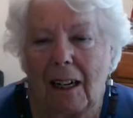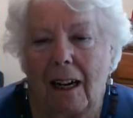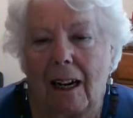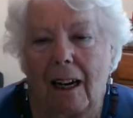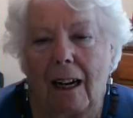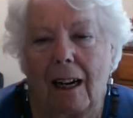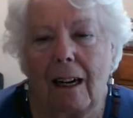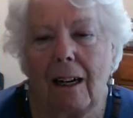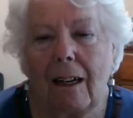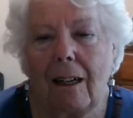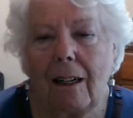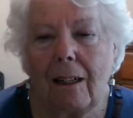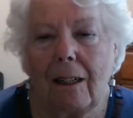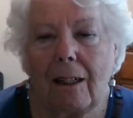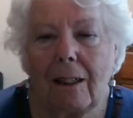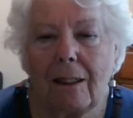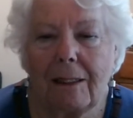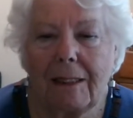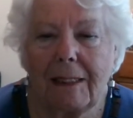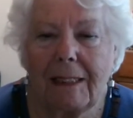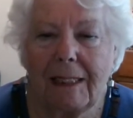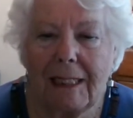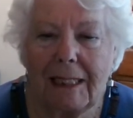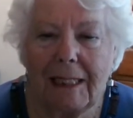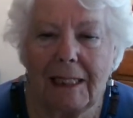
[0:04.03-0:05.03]
Ah, oh,
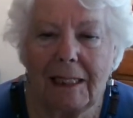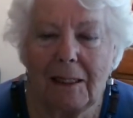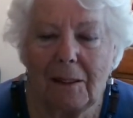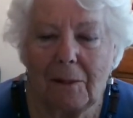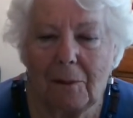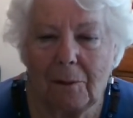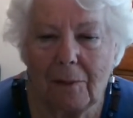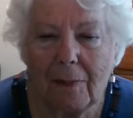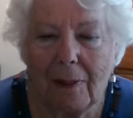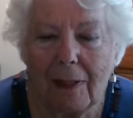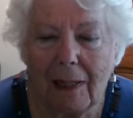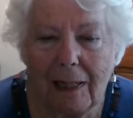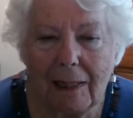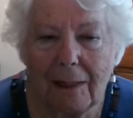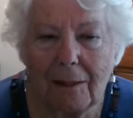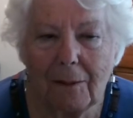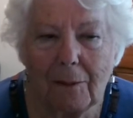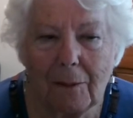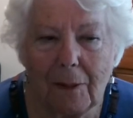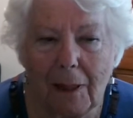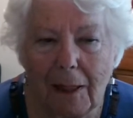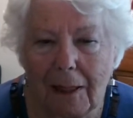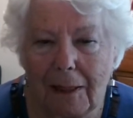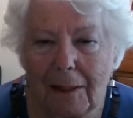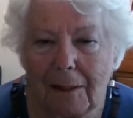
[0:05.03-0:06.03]
dear,
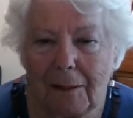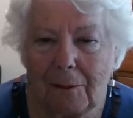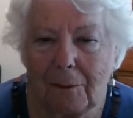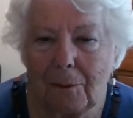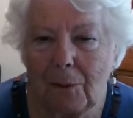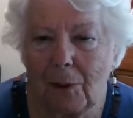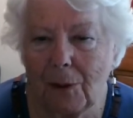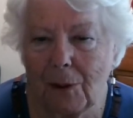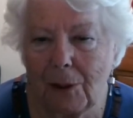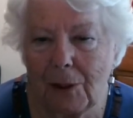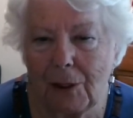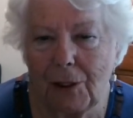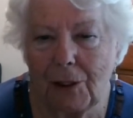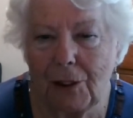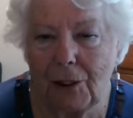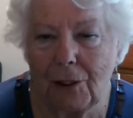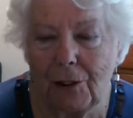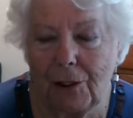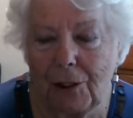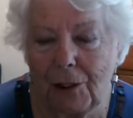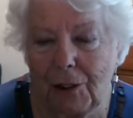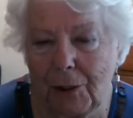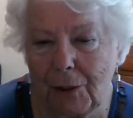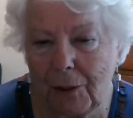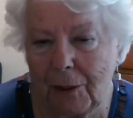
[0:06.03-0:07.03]
I wasn't due to
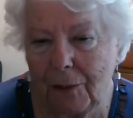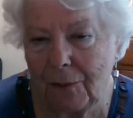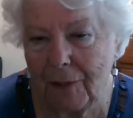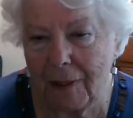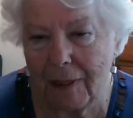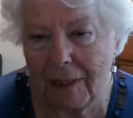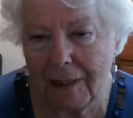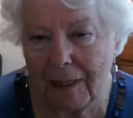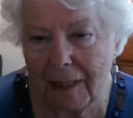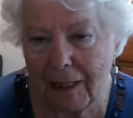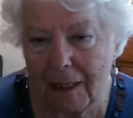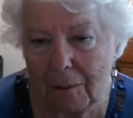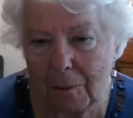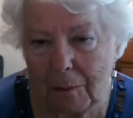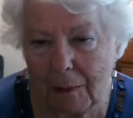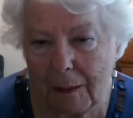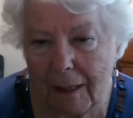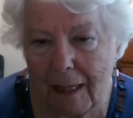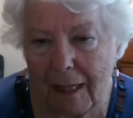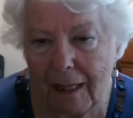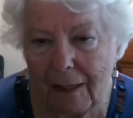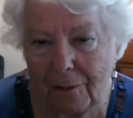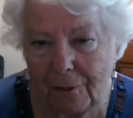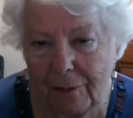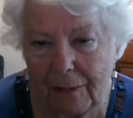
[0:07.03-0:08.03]
do a video, but
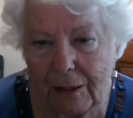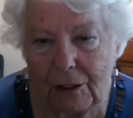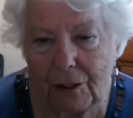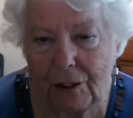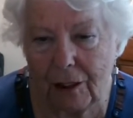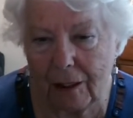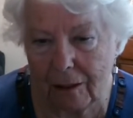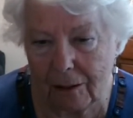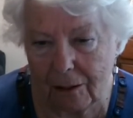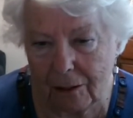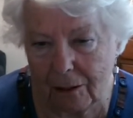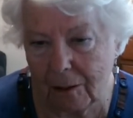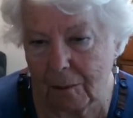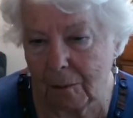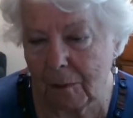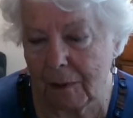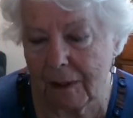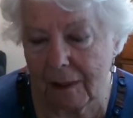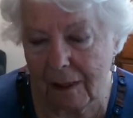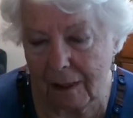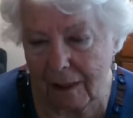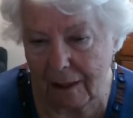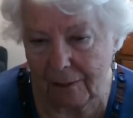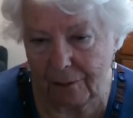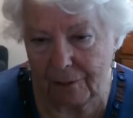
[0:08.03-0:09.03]
every channel on the
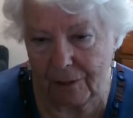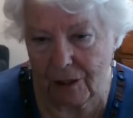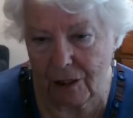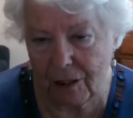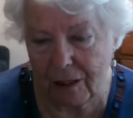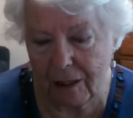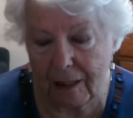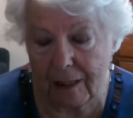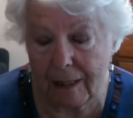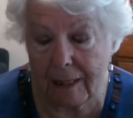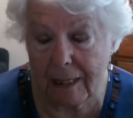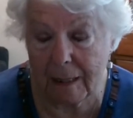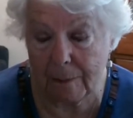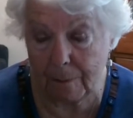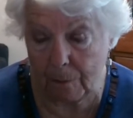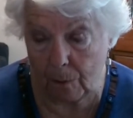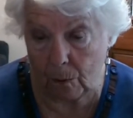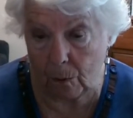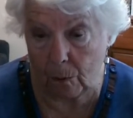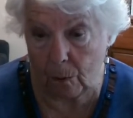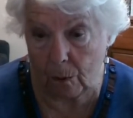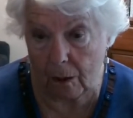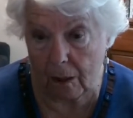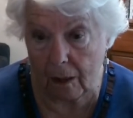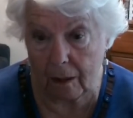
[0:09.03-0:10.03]
television is
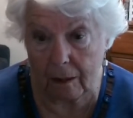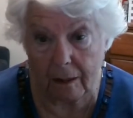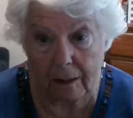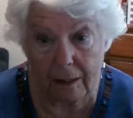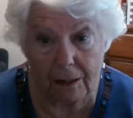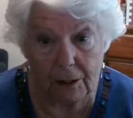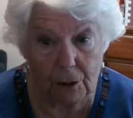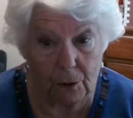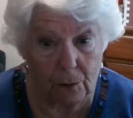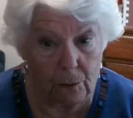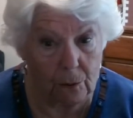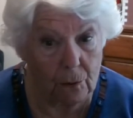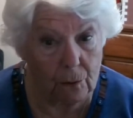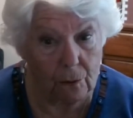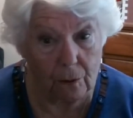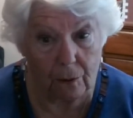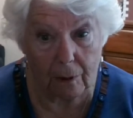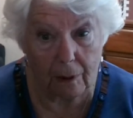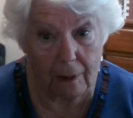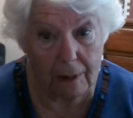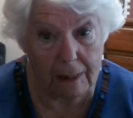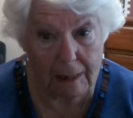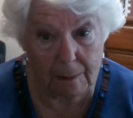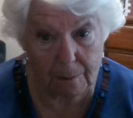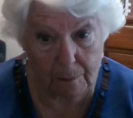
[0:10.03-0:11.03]
sport, and I do not
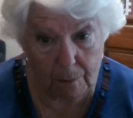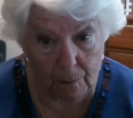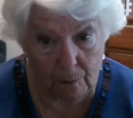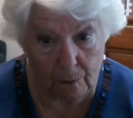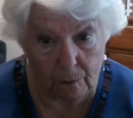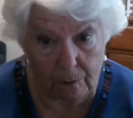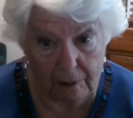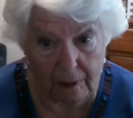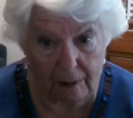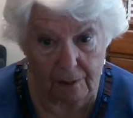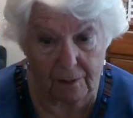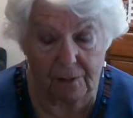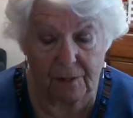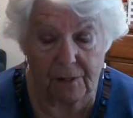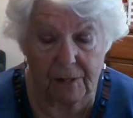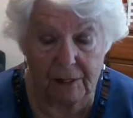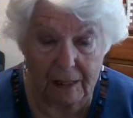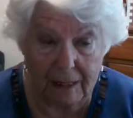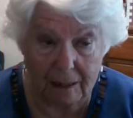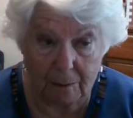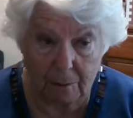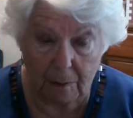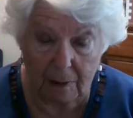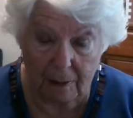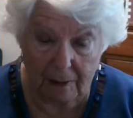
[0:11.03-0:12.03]
like sport. I'm fed
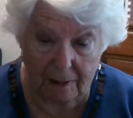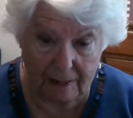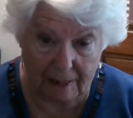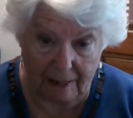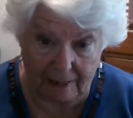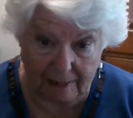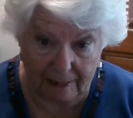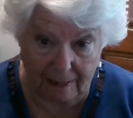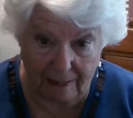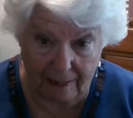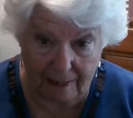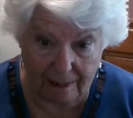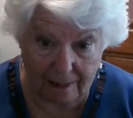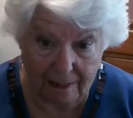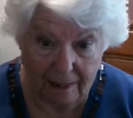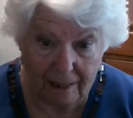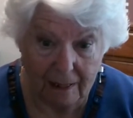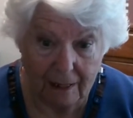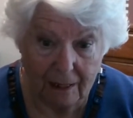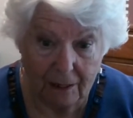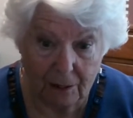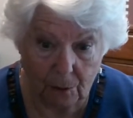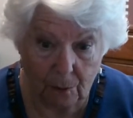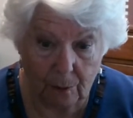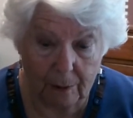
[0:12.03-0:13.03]
up with tennis,
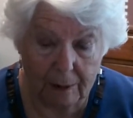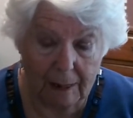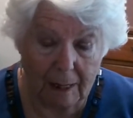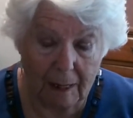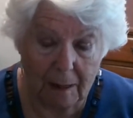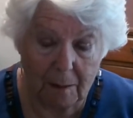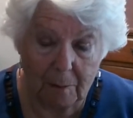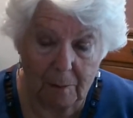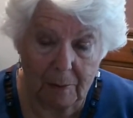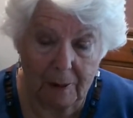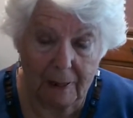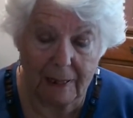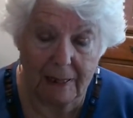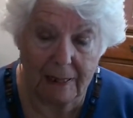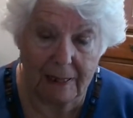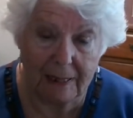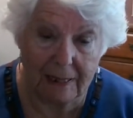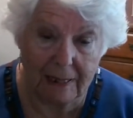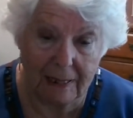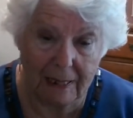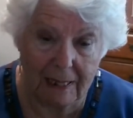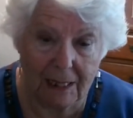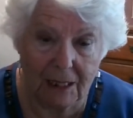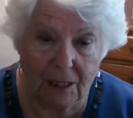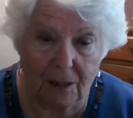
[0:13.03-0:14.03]
though I can play
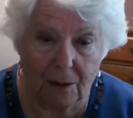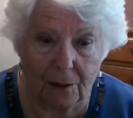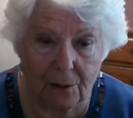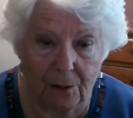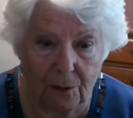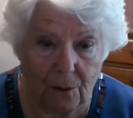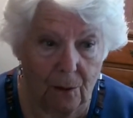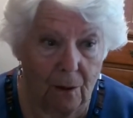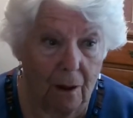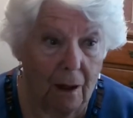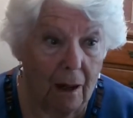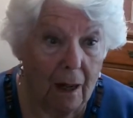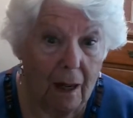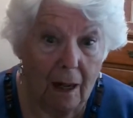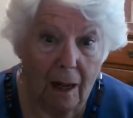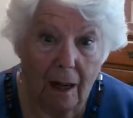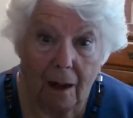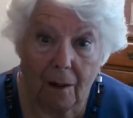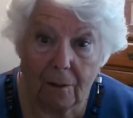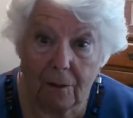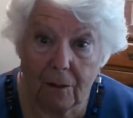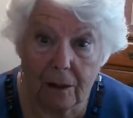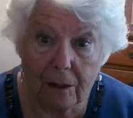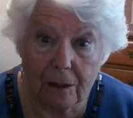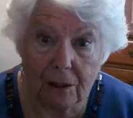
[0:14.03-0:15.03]
tennis, so I thought, I've
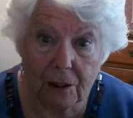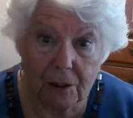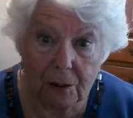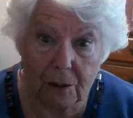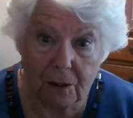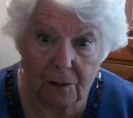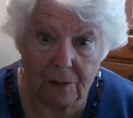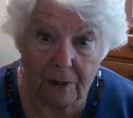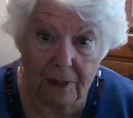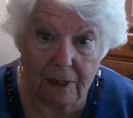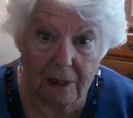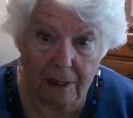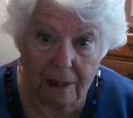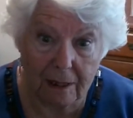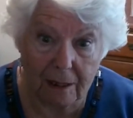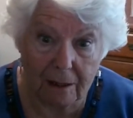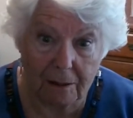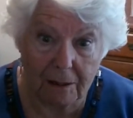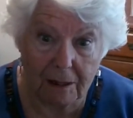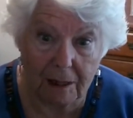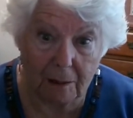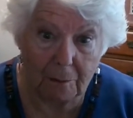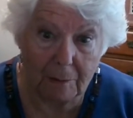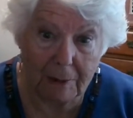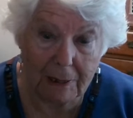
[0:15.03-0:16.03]
got to do a video,
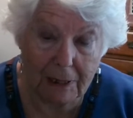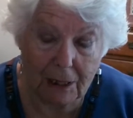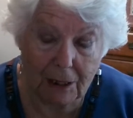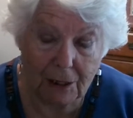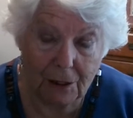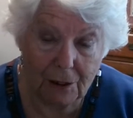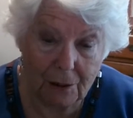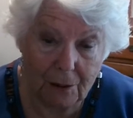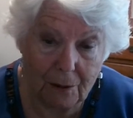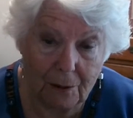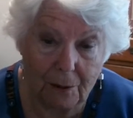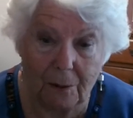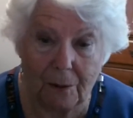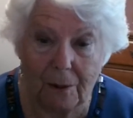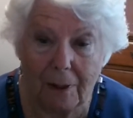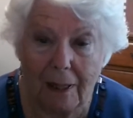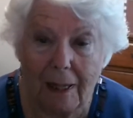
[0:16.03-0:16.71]
something to do,